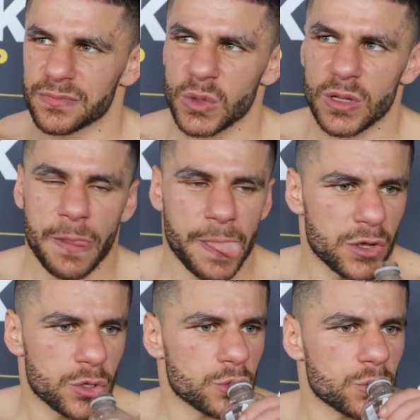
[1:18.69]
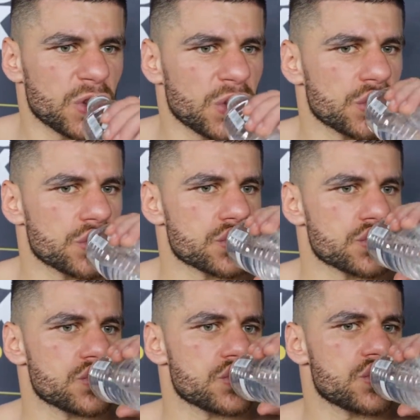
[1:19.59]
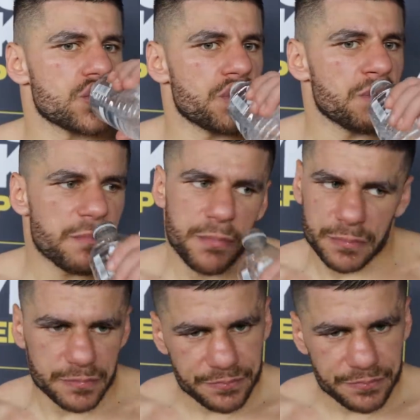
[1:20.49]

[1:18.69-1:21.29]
Were you pleased about your own performance?